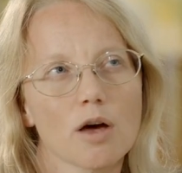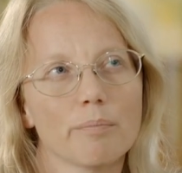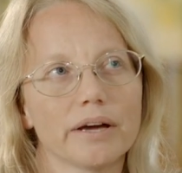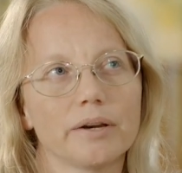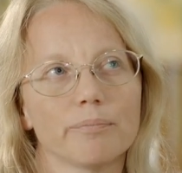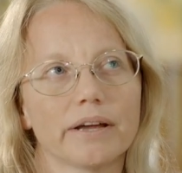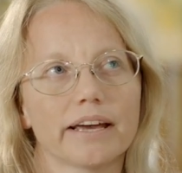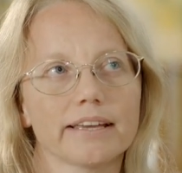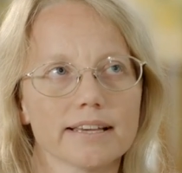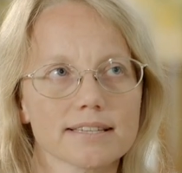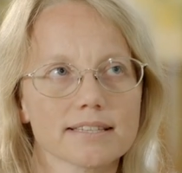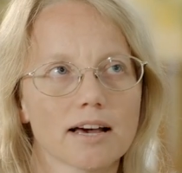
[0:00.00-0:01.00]
But, but I
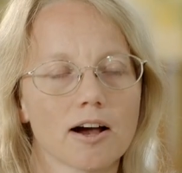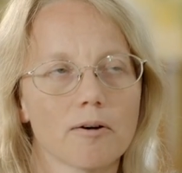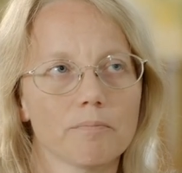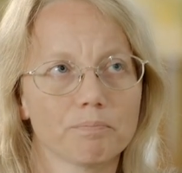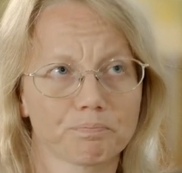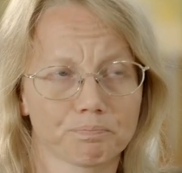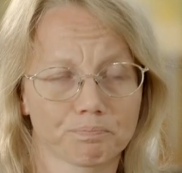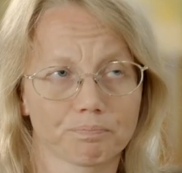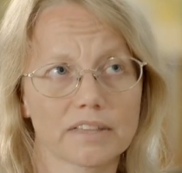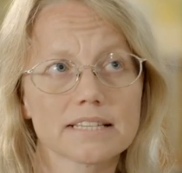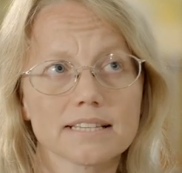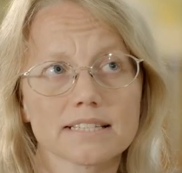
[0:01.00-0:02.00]
guess... Um,
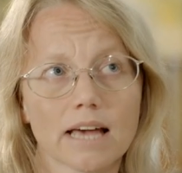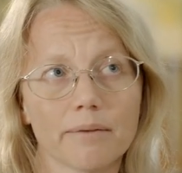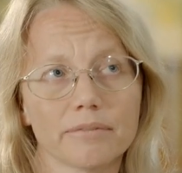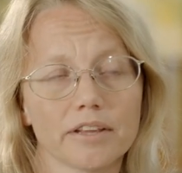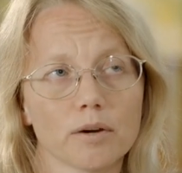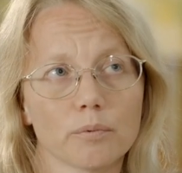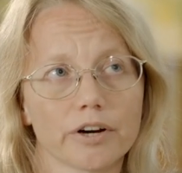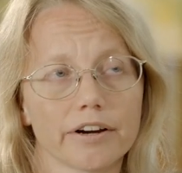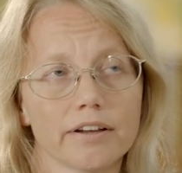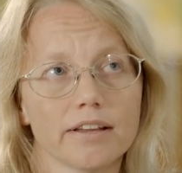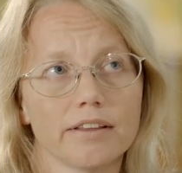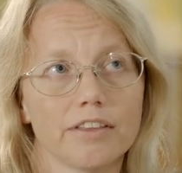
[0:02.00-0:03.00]
this is something
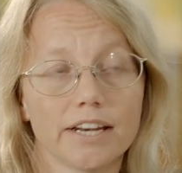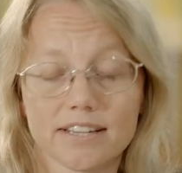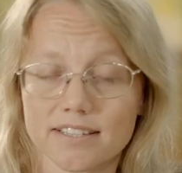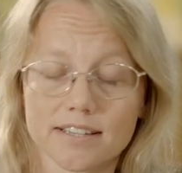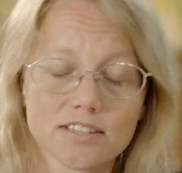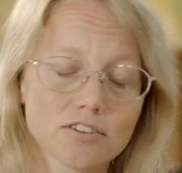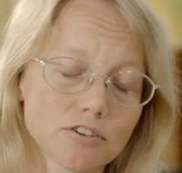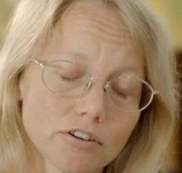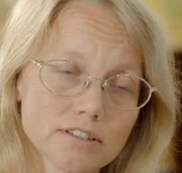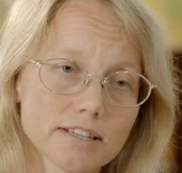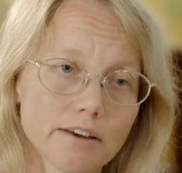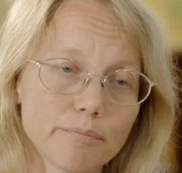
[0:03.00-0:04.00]
where the Dead Sea
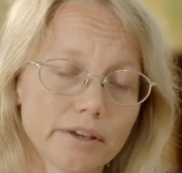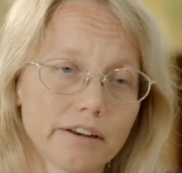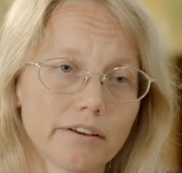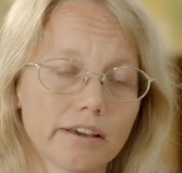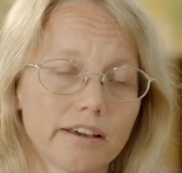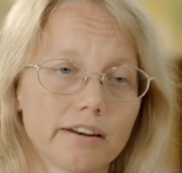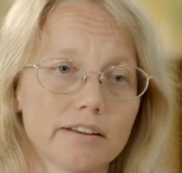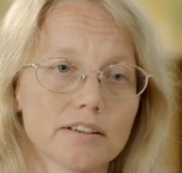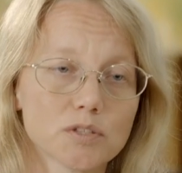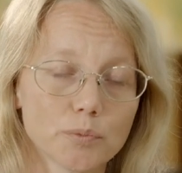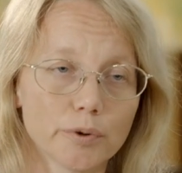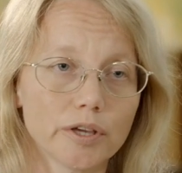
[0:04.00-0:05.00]
Scrolls have been again
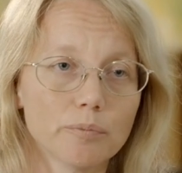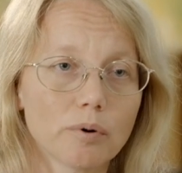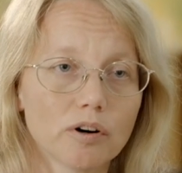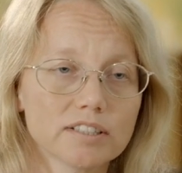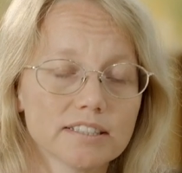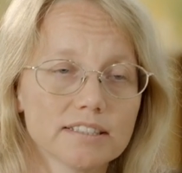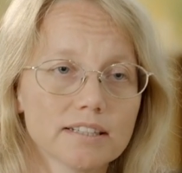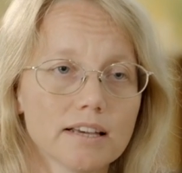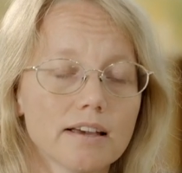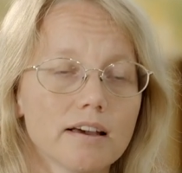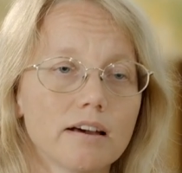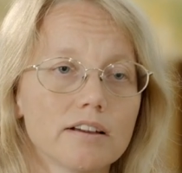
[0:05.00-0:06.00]
super important,
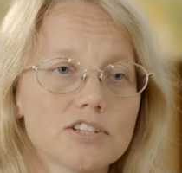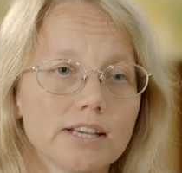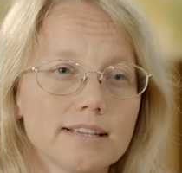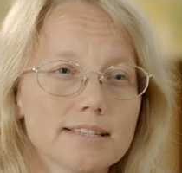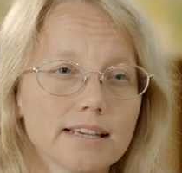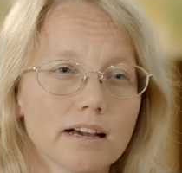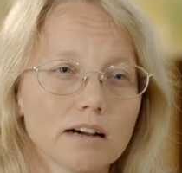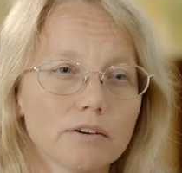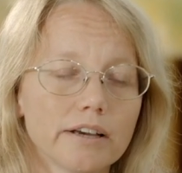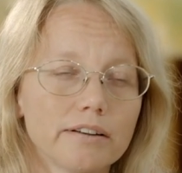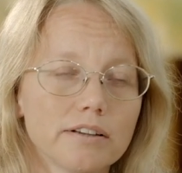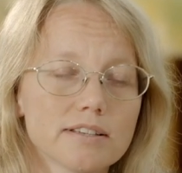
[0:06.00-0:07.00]
uh, changing our
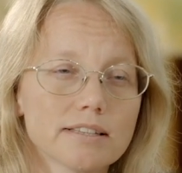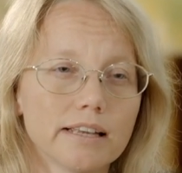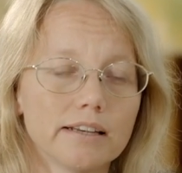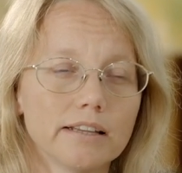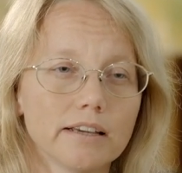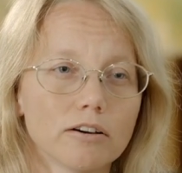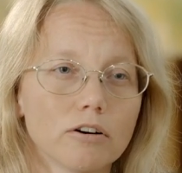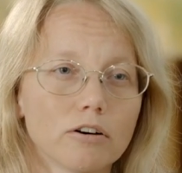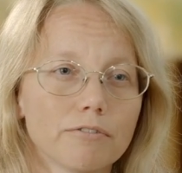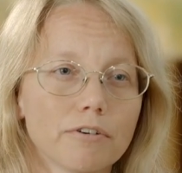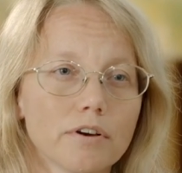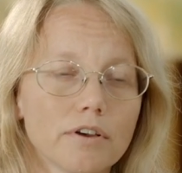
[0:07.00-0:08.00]
understanding
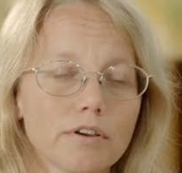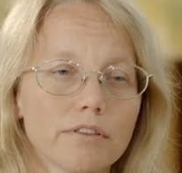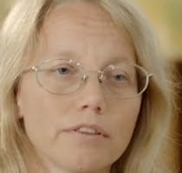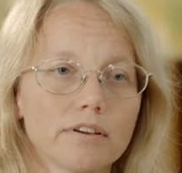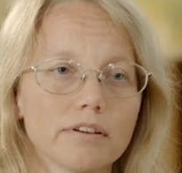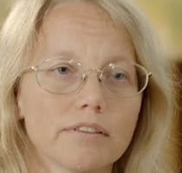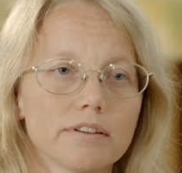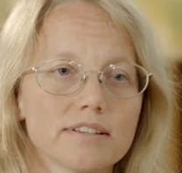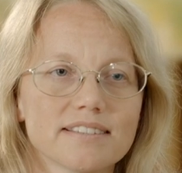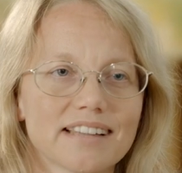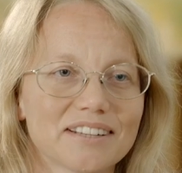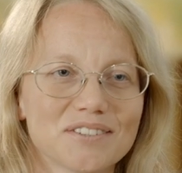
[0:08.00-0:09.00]
of the, the
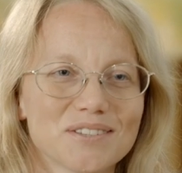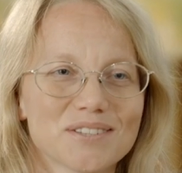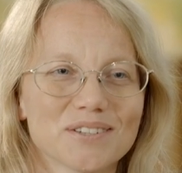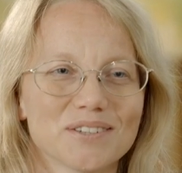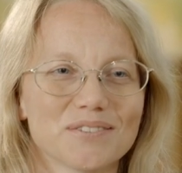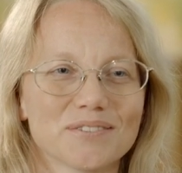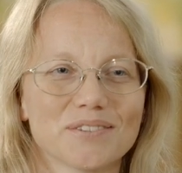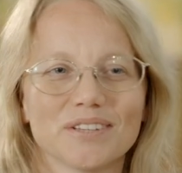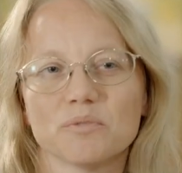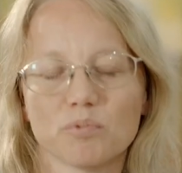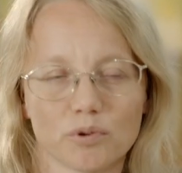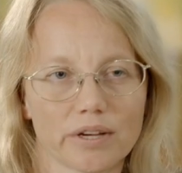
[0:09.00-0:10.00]
status of the
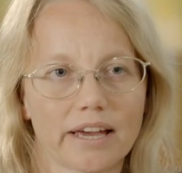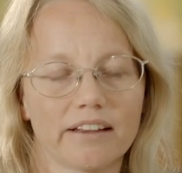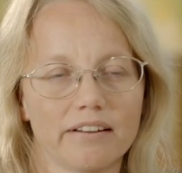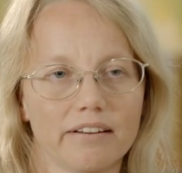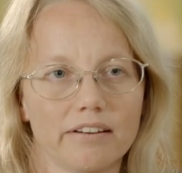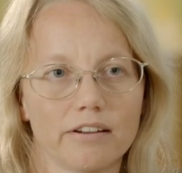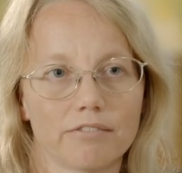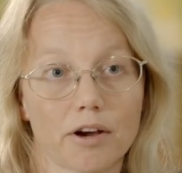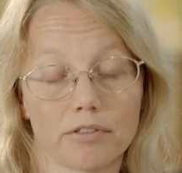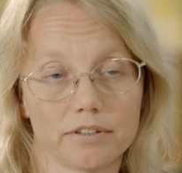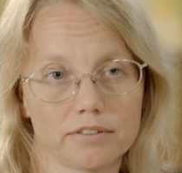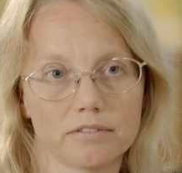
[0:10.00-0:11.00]
Hebrew canon
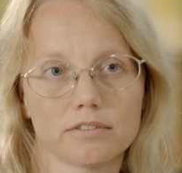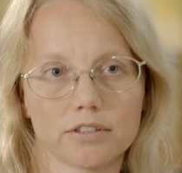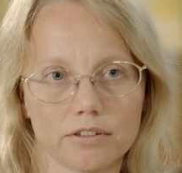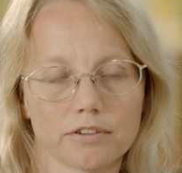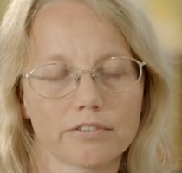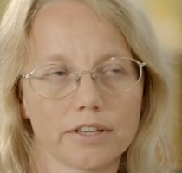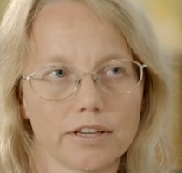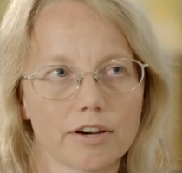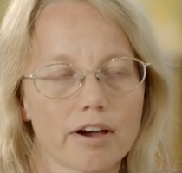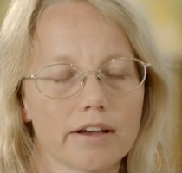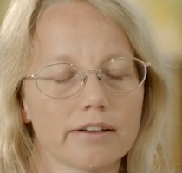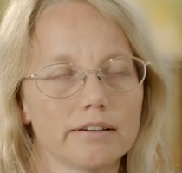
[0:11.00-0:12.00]
around the turn of the
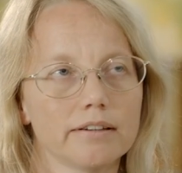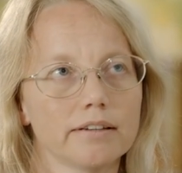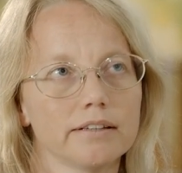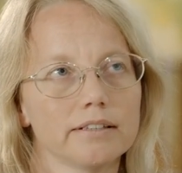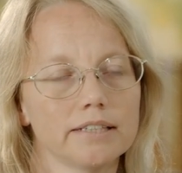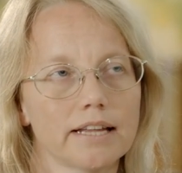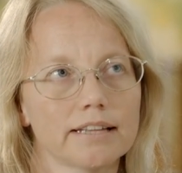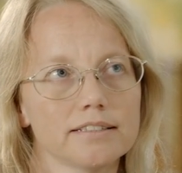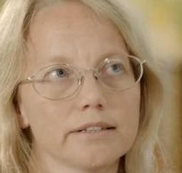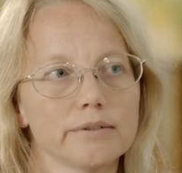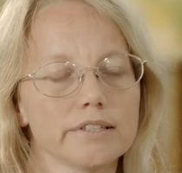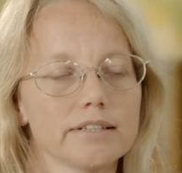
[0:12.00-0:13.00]
era and, and in
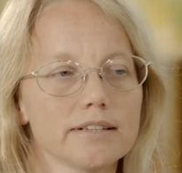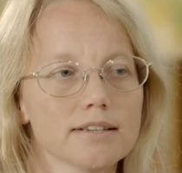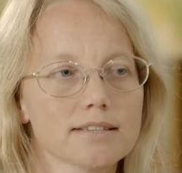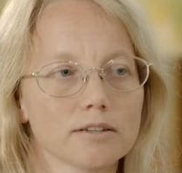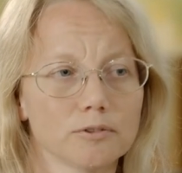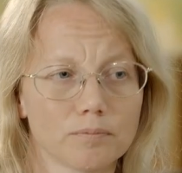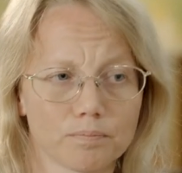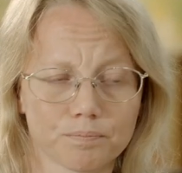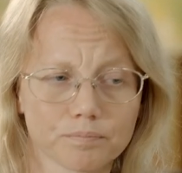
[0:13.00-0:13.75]
antiquity. So